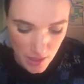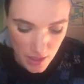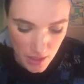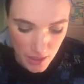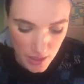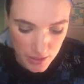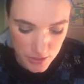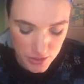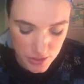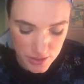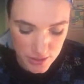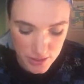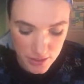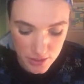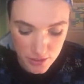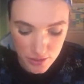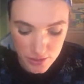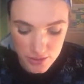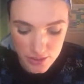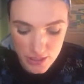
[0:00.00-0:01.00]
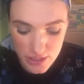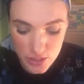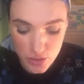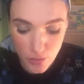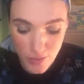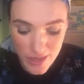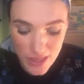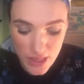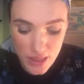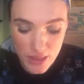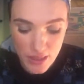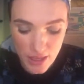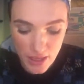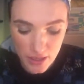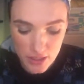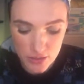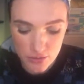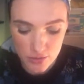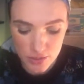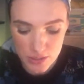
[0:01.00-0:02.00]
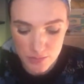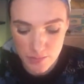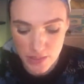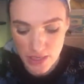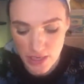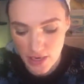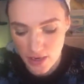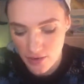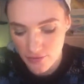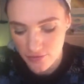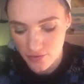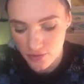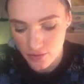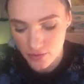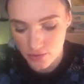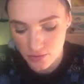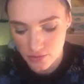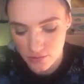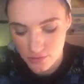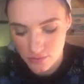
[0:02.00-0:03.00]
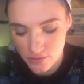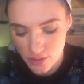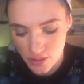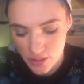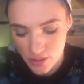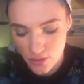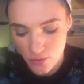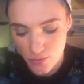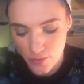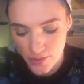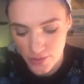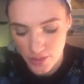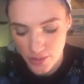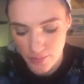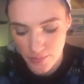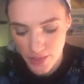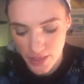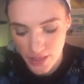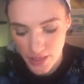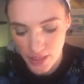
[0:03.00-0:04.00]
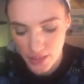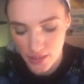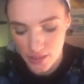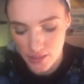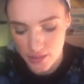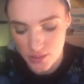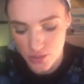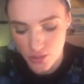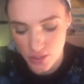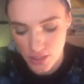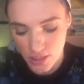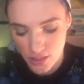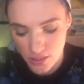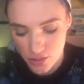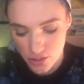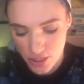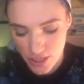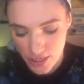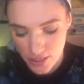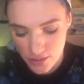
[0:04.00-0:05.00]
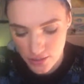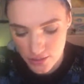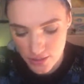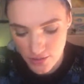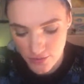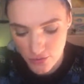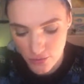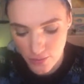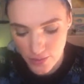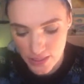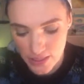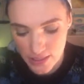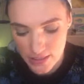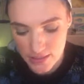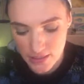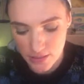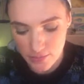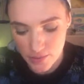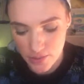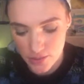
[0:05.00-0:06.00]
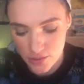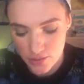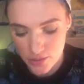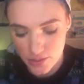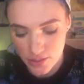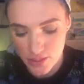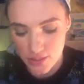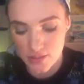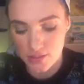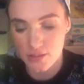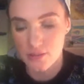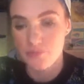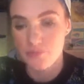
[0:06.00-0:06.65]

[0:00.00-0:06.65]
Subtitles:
And just it's quite thick, so just be careful while you're pinning because you can jag yourself quite easily when you're doing this,